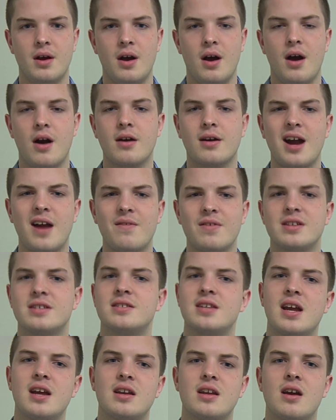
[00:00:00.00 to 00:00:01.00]
Archivist
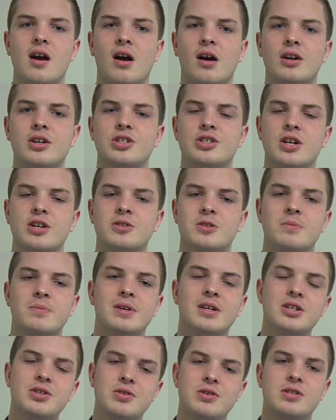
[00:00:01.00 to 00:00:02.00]
Sandy Hart shares some
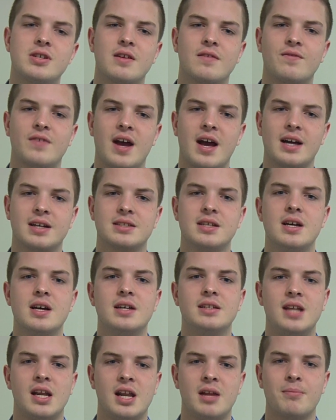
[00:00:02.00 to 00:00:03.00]
interesting facts
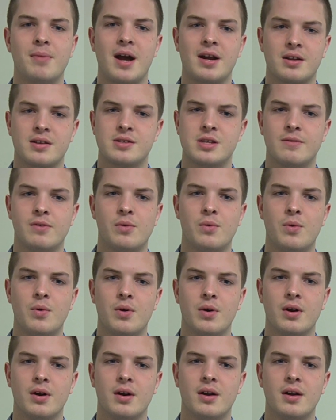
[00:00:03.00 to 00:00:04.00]
dating back to Civil
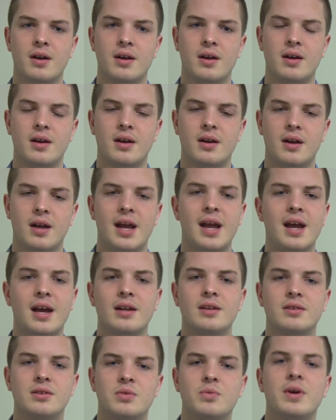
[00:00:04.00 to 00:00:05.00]
War,
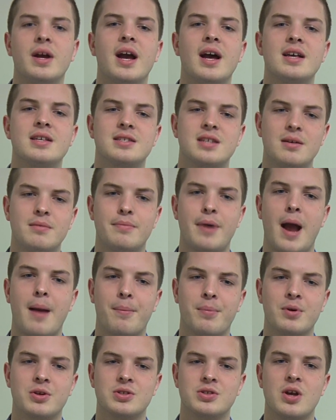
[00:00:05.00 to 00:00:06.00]
and we ask some
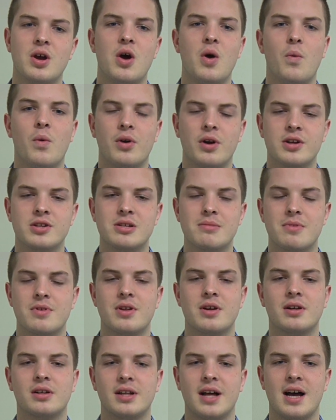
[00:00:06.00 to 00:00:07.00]
Pipers what are some of
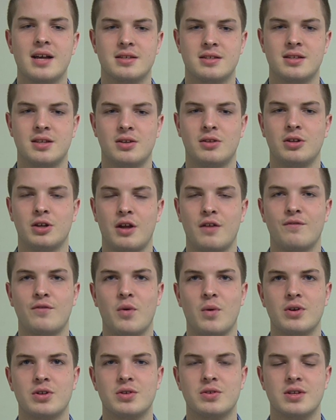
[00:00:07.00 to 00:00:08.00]
their classes that they're looking
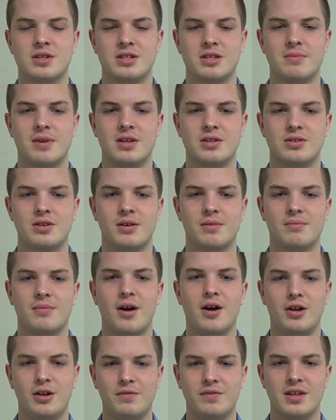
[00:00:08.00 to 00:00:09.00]
forward to this semester.
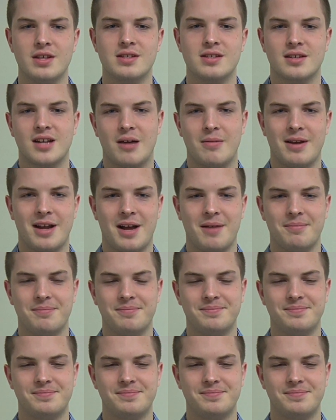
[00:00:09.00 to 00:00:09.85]
All of this coming up.